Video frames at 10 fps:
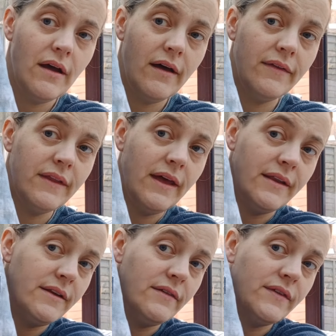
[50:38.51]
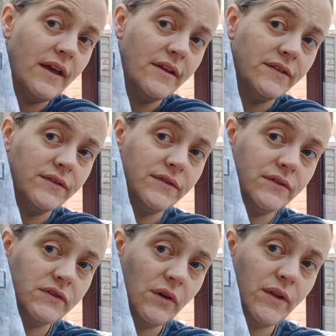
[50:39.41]
And then there's
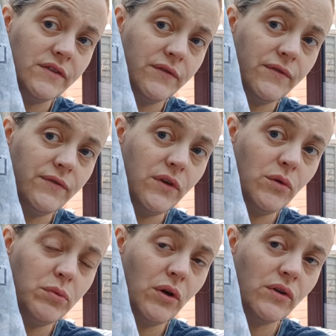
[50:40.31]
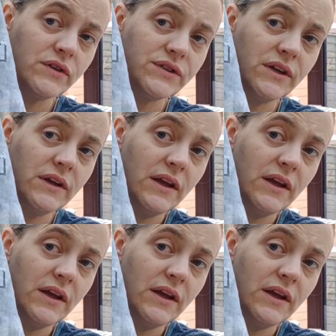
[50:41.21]
a few blocks